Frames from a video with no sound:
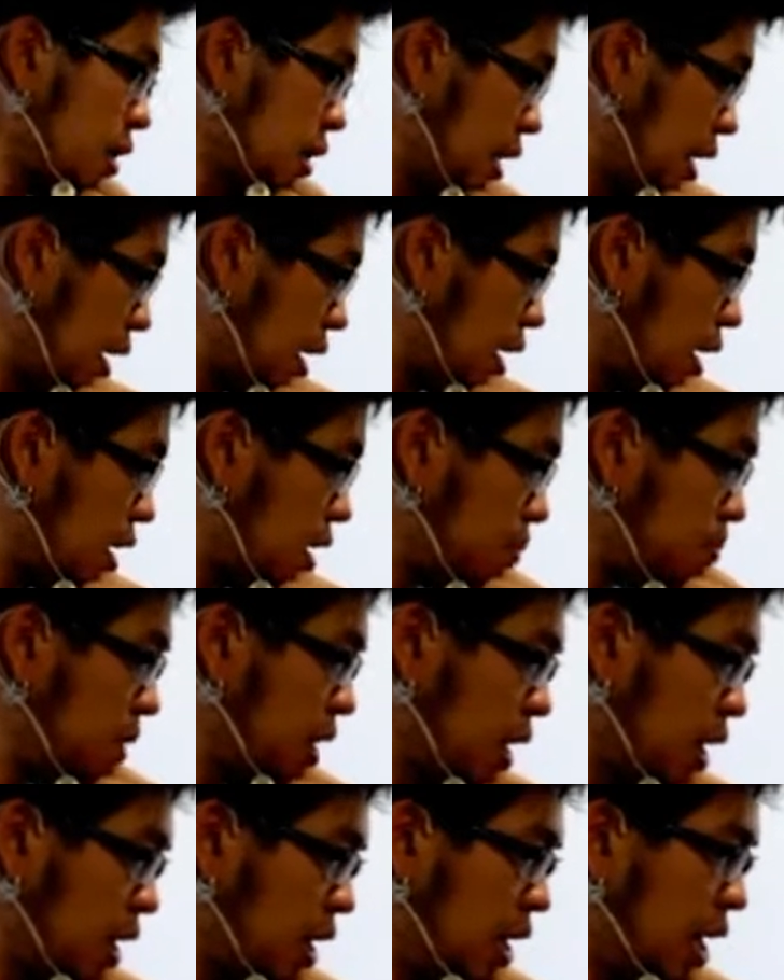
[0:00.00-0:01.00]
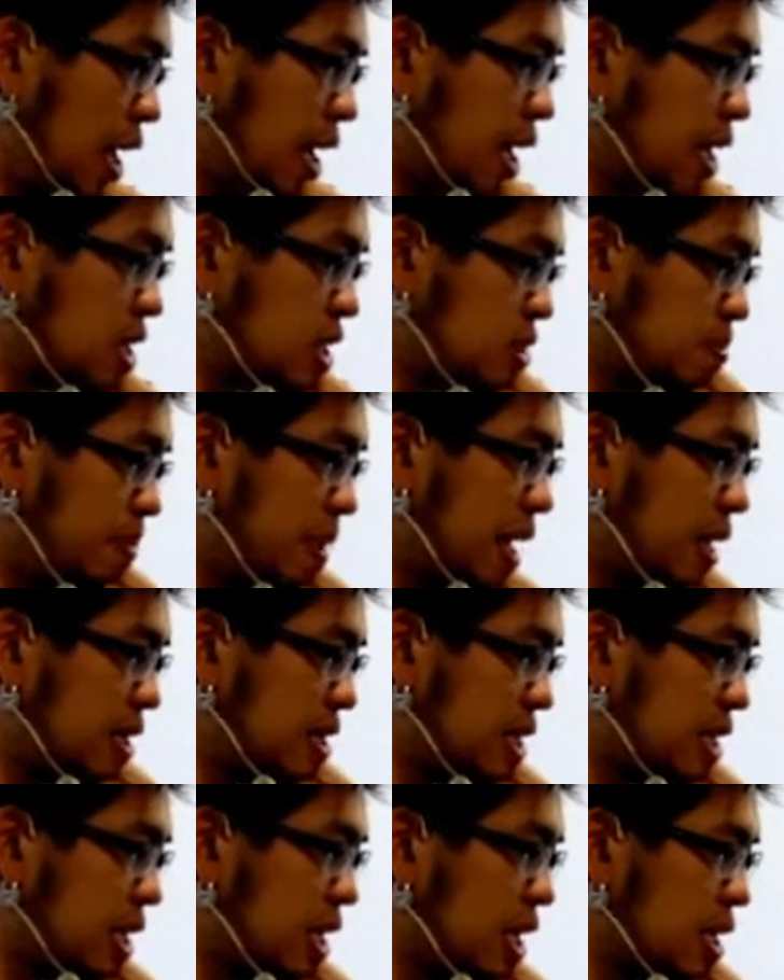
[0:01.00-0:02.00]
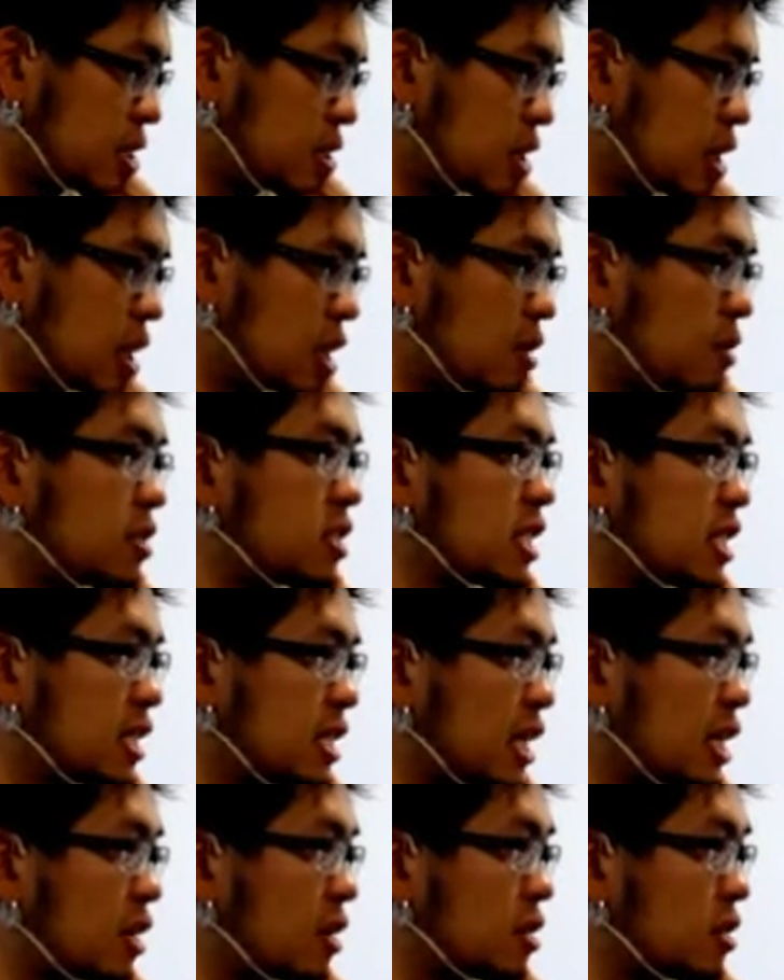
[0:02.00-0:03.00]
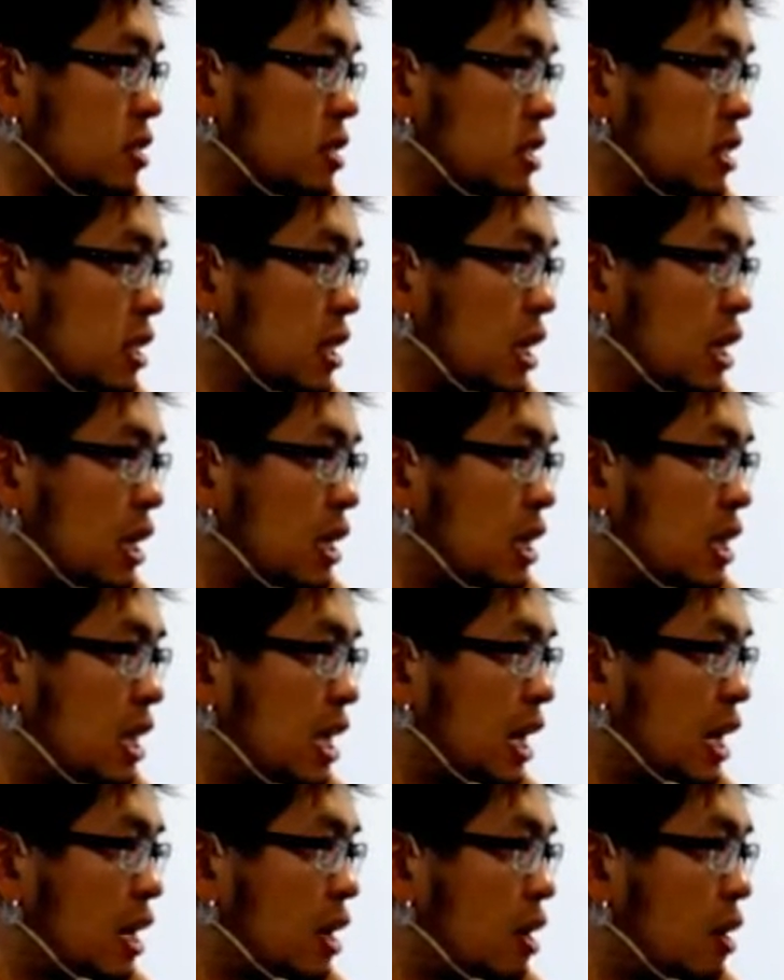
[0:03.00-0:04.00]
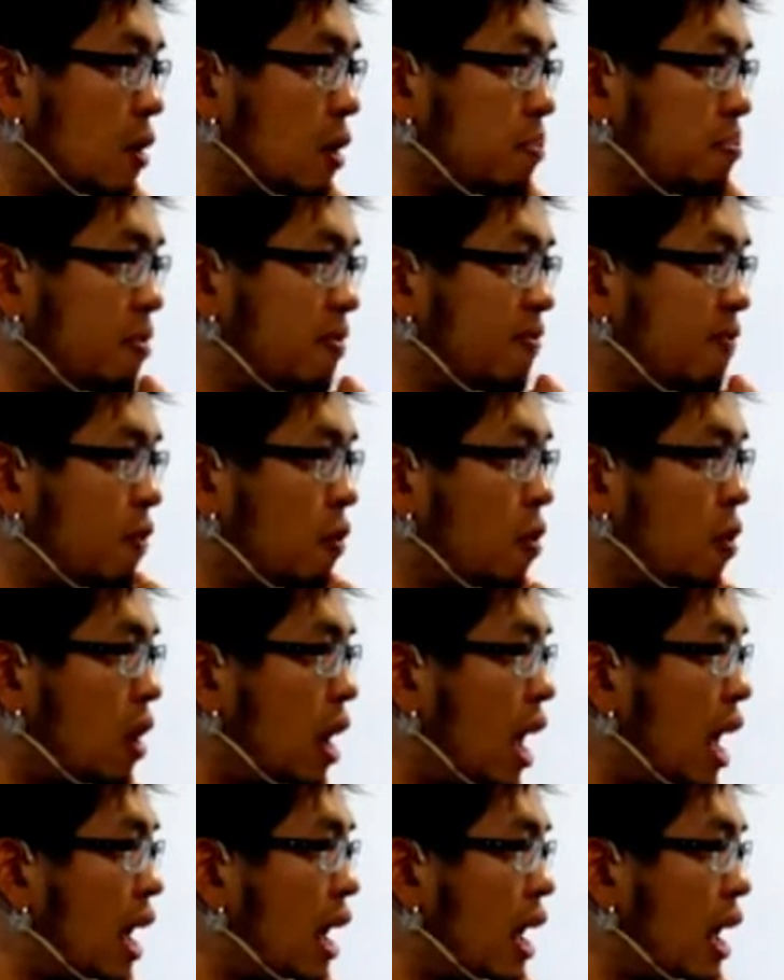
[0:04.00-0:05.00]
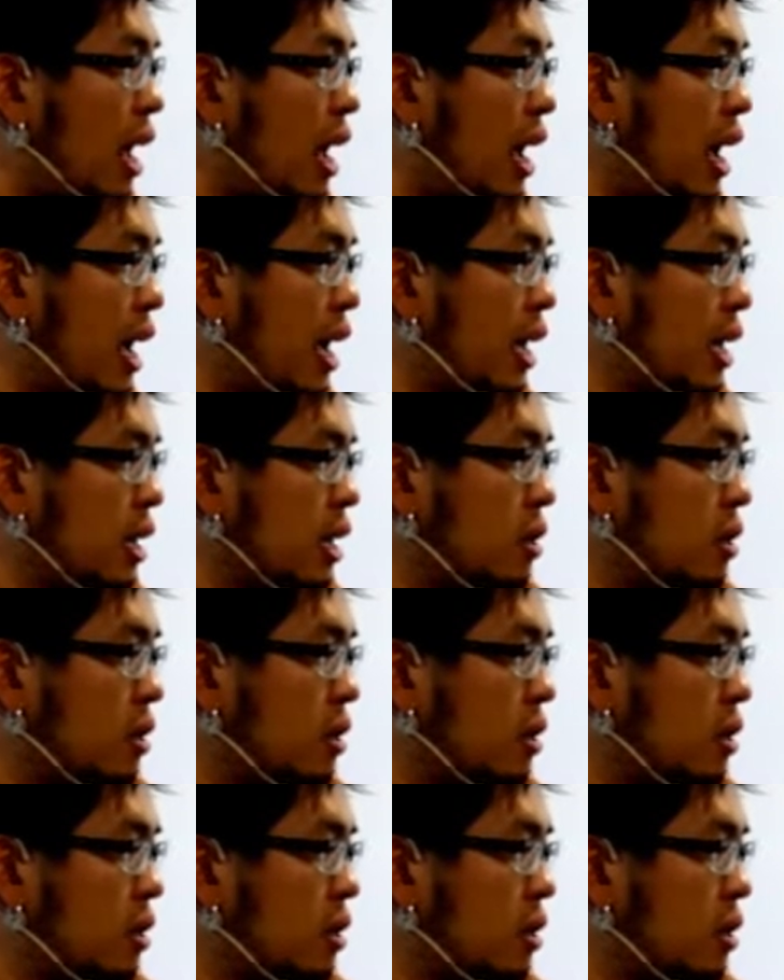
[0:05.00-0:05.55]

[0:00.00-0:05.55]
um, and I spent uh, sort of thirteen years there before I